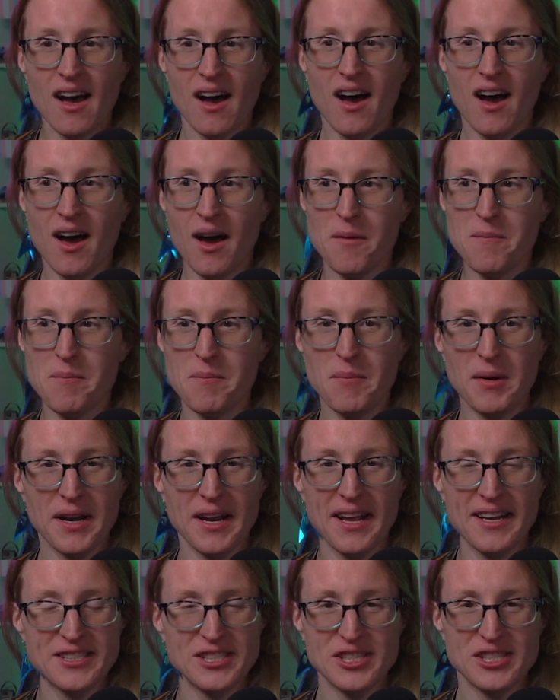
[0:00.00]
But
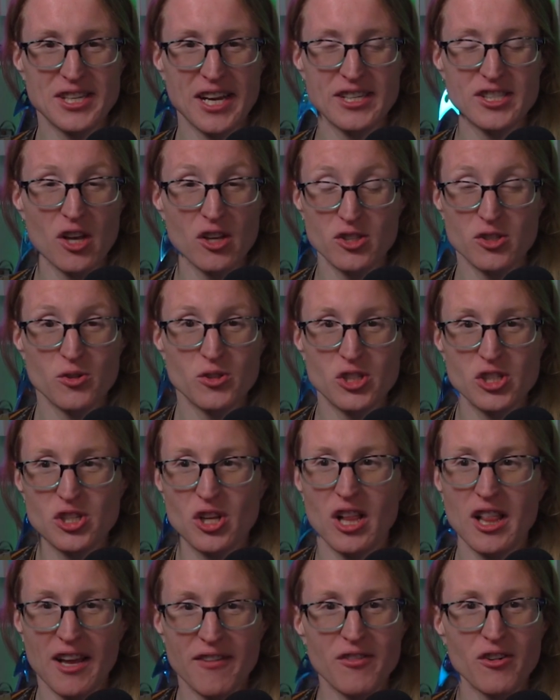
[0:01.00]
it's also just
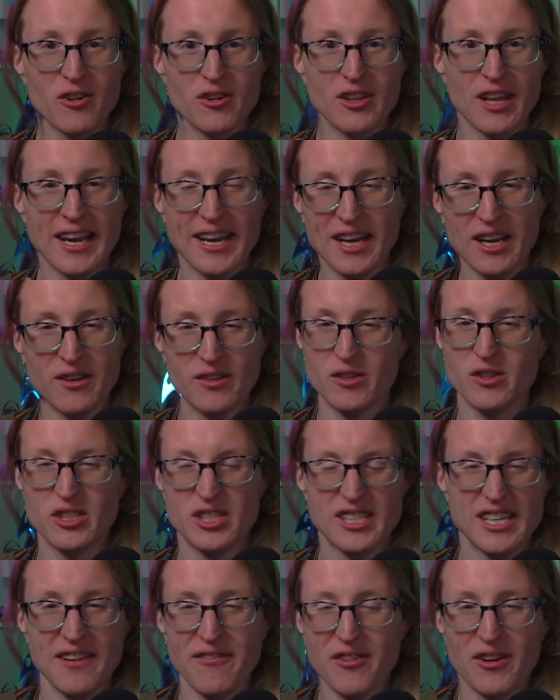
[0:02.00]
clever, like
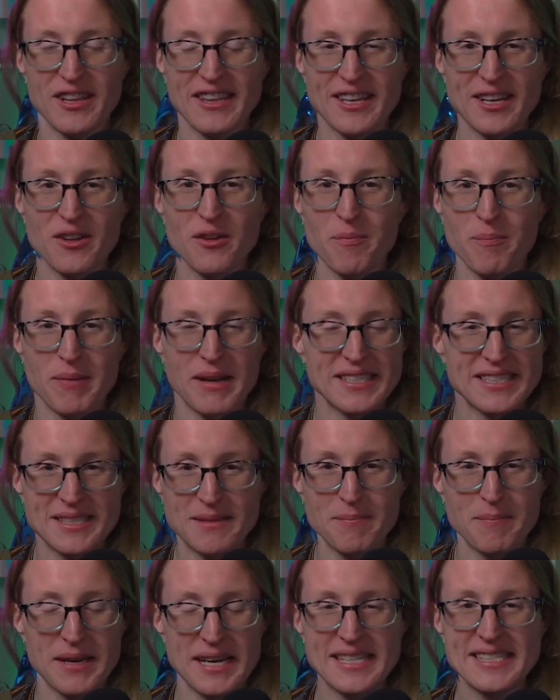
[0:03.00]
different little bits
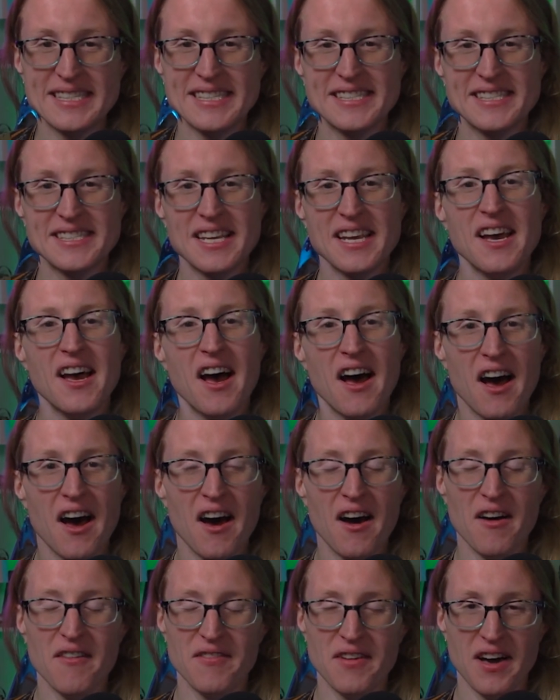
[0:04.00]
and pieces
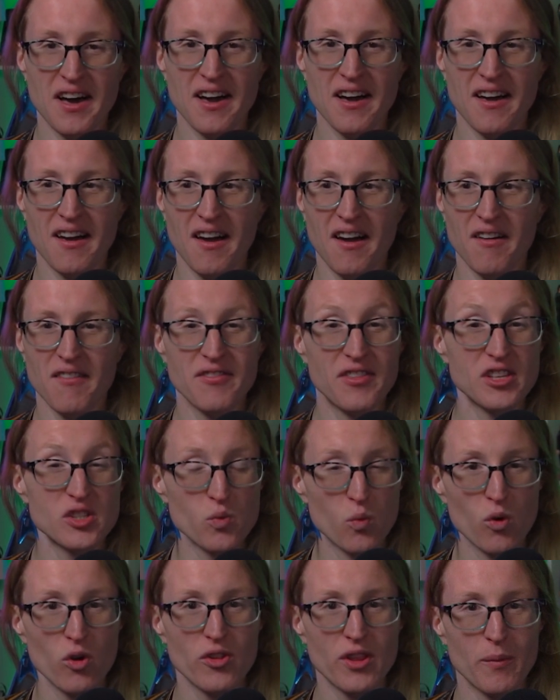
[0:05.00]
of this
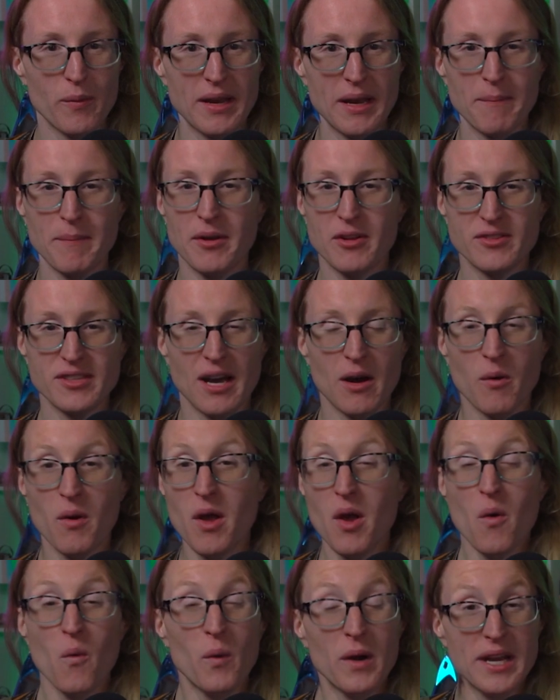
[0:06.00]
world that would get built out.
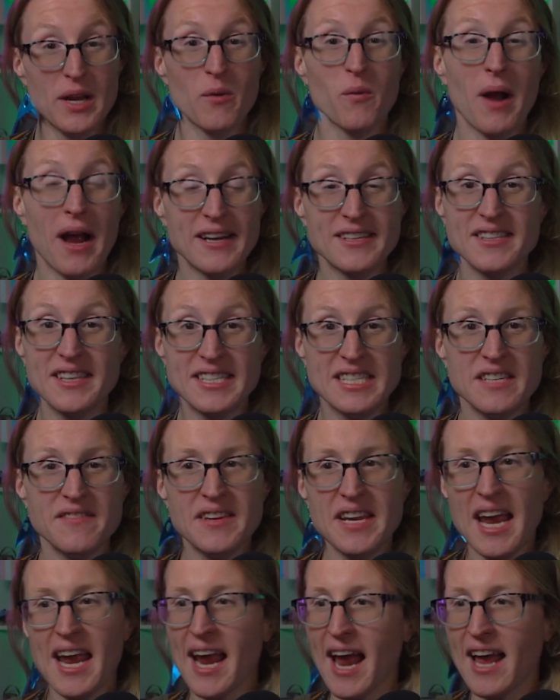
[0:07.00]
When he arrives at the
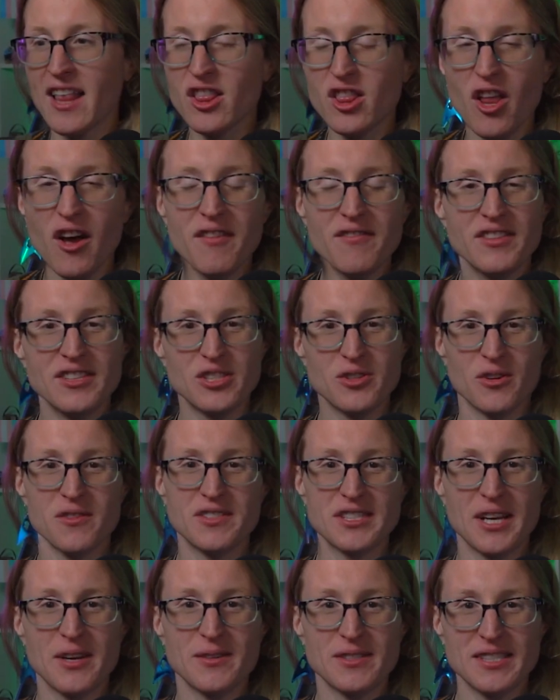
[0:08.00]
TVA, I love the sort of
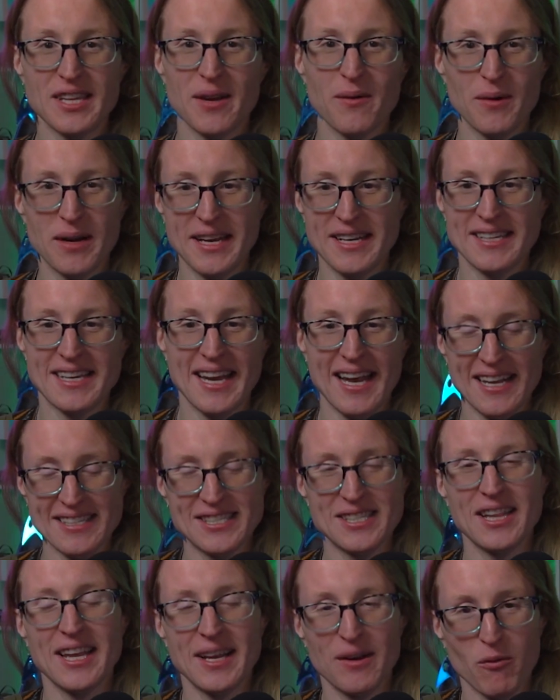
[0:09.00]
sequence, like when he has
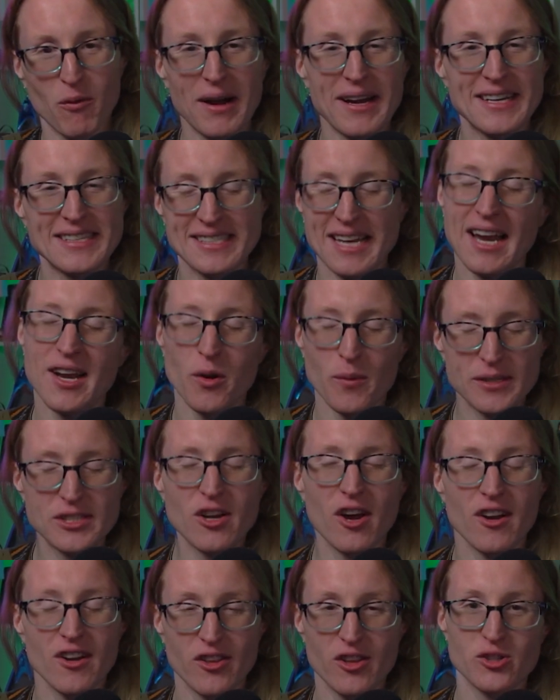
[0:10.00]
to like write his, I know we
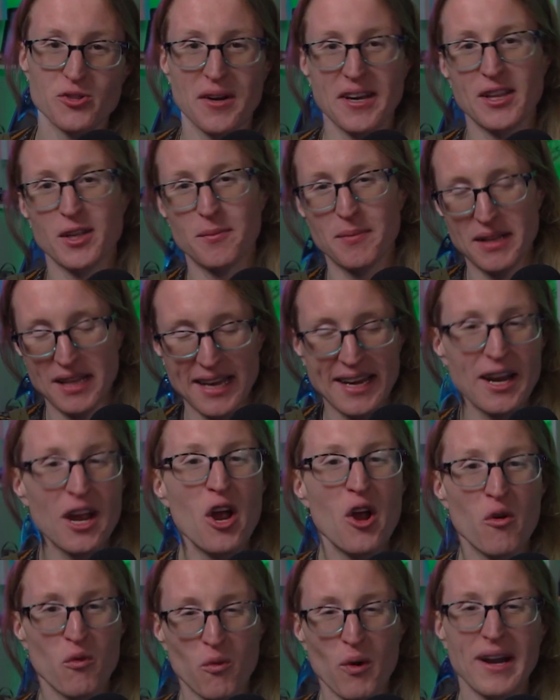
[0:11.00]
saw it in the trailer, but like
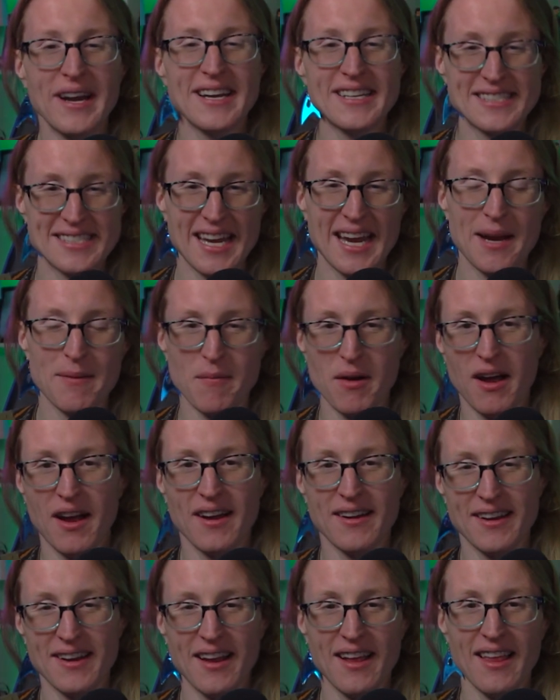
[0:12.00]
write his name
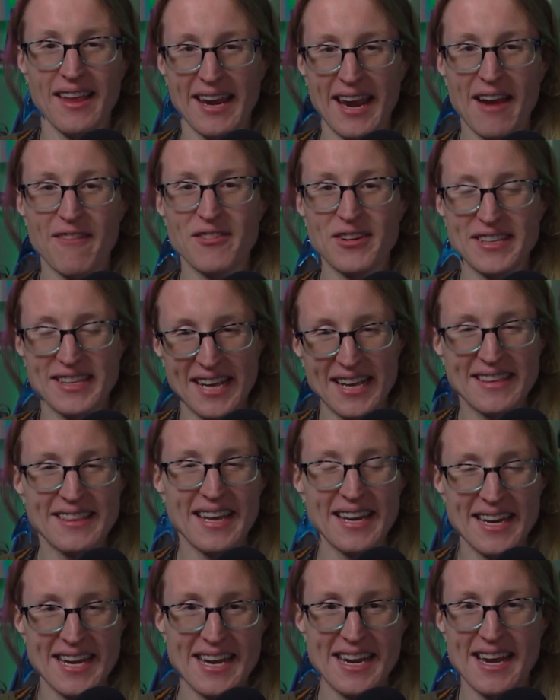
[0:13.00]
on like everything
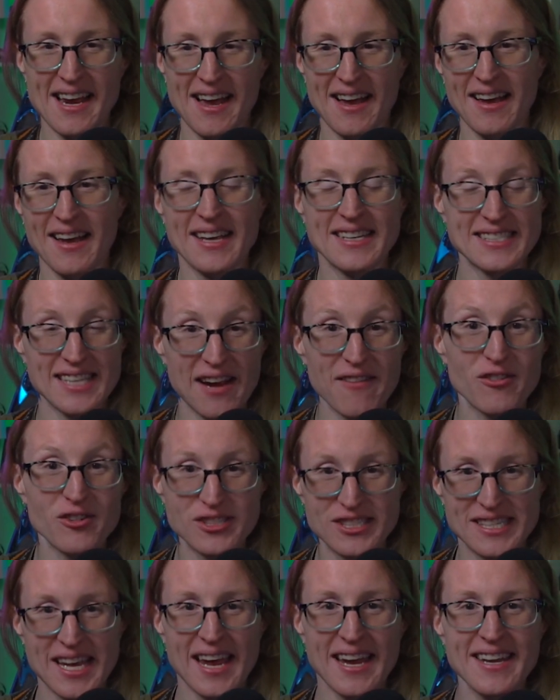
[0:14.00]
that he has ever
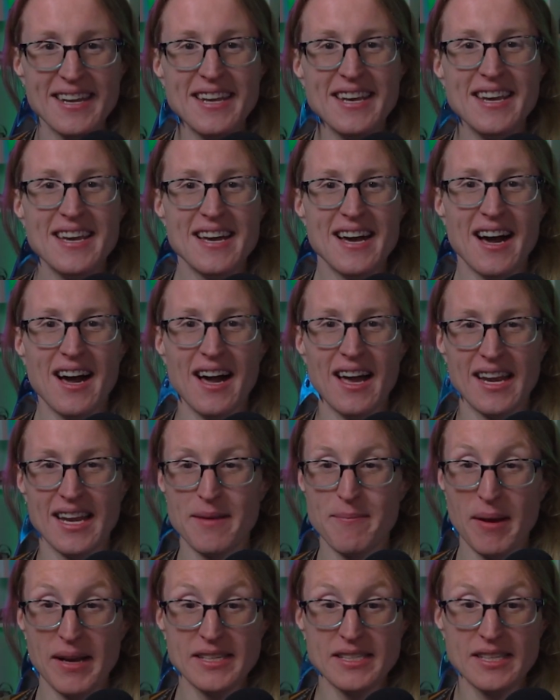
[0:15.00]
said. And
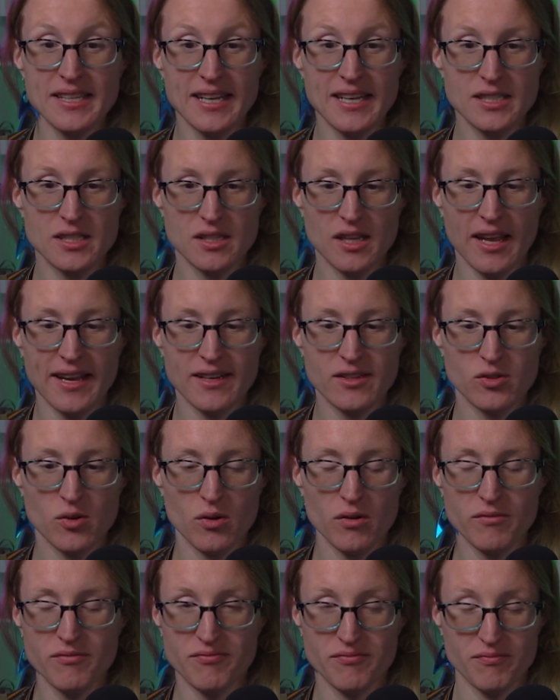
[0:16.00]
he basically gets like
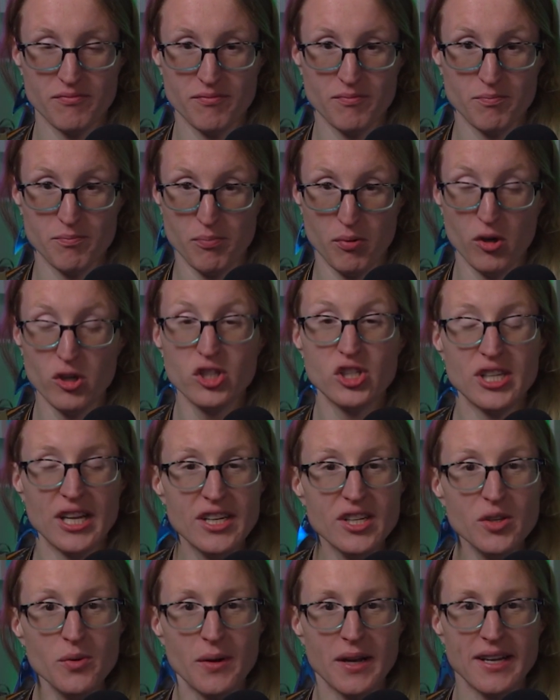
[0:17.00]
sort of pushed
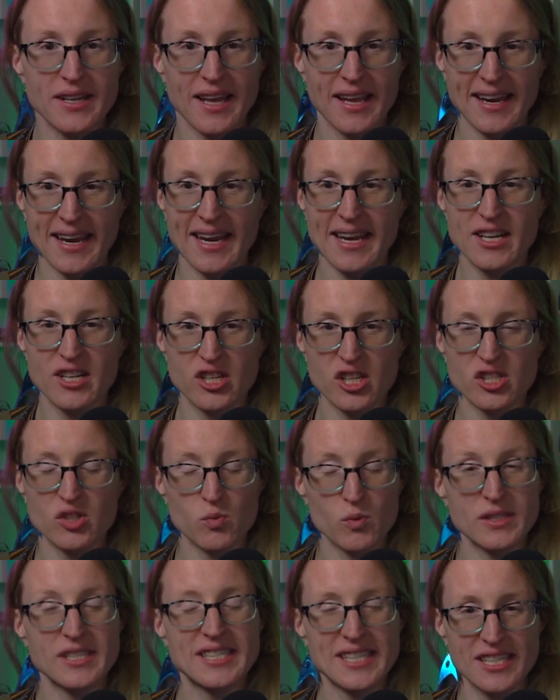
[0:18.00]
into it. Like he
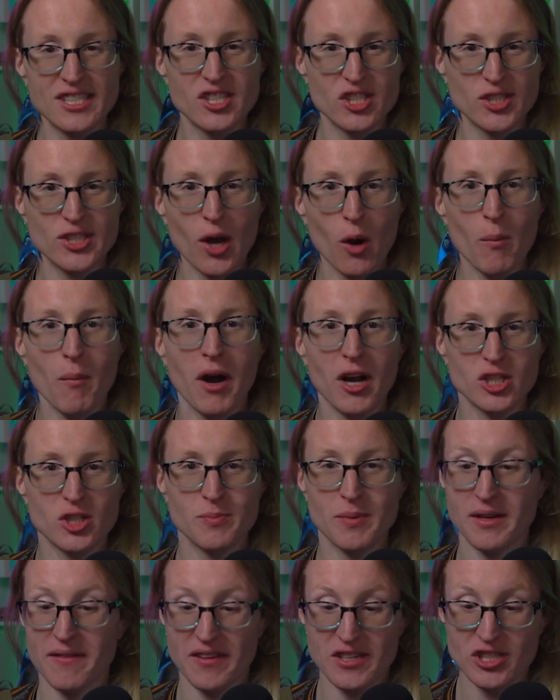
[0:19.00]
just resists so much,
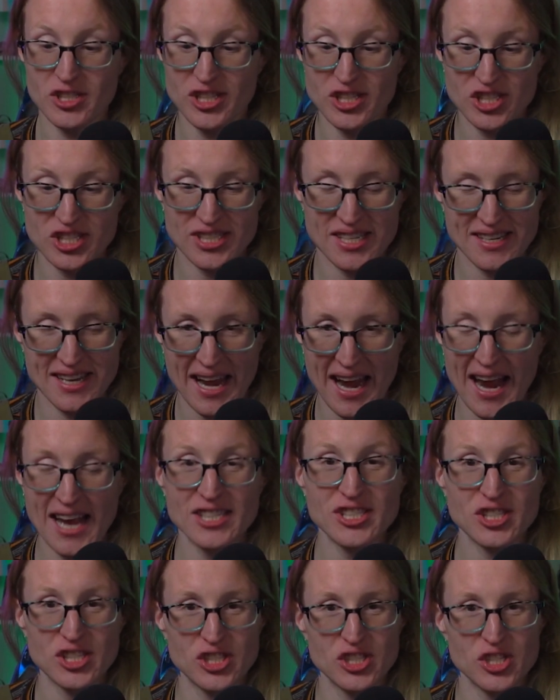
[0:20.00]
but eventually just
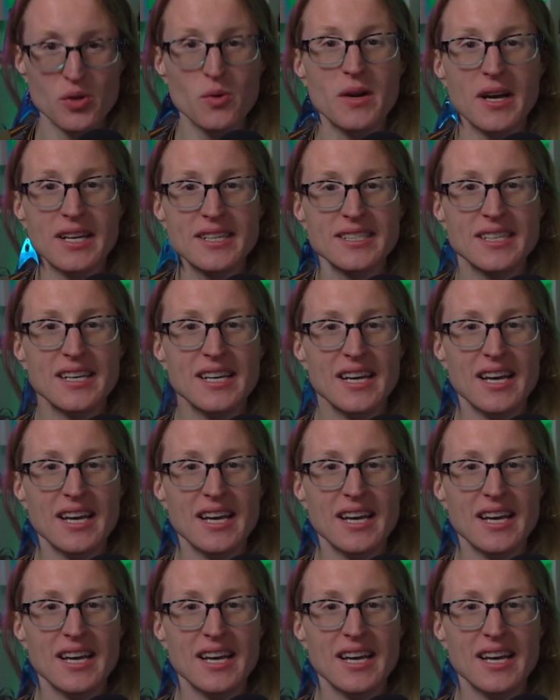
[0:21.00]
has to do it.